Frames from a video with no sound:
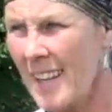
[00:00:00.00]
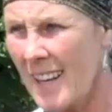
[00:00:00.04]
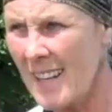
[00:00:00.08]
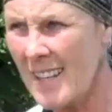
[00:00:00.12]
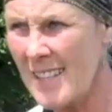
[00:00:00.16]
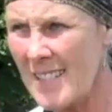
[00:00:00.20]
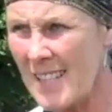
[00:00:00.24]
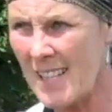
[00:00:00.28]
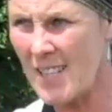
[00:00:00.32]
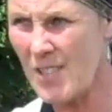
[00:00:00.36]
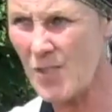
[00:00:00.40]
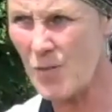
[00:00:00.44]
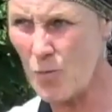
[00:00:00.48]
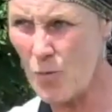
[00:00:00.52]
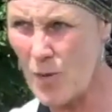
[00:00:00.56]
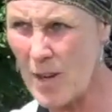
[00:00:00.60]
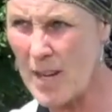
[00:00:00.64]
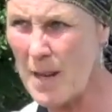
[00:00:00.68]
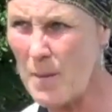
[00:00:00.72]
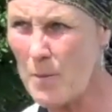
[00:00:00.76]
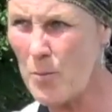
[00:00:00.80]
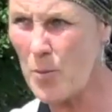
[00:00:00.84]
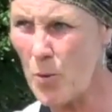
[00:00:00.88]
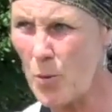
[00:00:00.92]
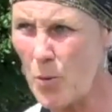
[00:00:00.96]
because that's
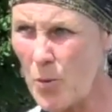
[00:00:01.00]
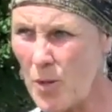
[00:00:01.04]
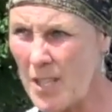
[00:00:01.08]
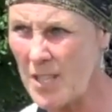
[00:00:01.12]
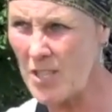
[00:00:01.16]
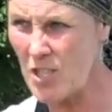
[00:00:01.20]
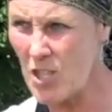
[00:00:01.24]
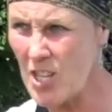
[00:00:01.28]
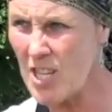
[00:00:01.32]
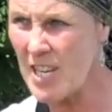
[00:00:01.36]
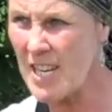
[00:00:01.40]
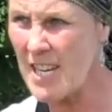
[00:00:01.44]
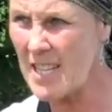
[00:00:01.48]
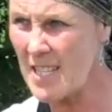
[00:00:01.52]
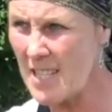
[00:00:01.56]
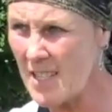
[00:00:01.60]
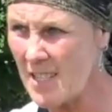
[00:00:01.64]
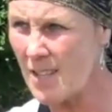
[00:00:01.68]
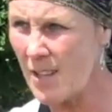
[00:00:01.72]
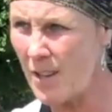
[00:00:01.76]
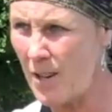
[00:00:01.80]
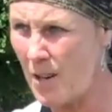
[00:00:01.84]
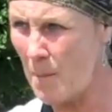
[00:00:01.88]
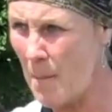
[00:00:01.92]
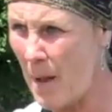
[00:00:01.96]
really important, as you need a
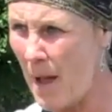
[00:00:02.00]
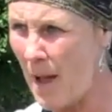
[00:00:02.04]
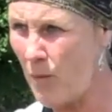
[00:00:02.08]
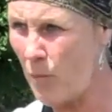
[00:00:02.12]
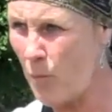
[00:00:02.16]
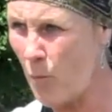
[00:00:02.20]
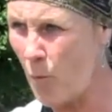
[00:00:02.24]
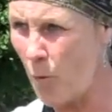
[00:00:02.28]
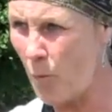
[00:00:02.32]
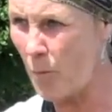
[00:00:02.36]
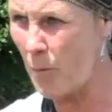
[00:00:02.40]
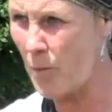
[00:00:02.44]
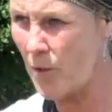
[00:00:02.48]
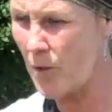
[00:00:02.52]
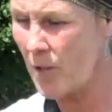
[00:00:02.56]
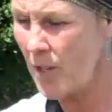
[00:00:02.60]
certain amount of warmth.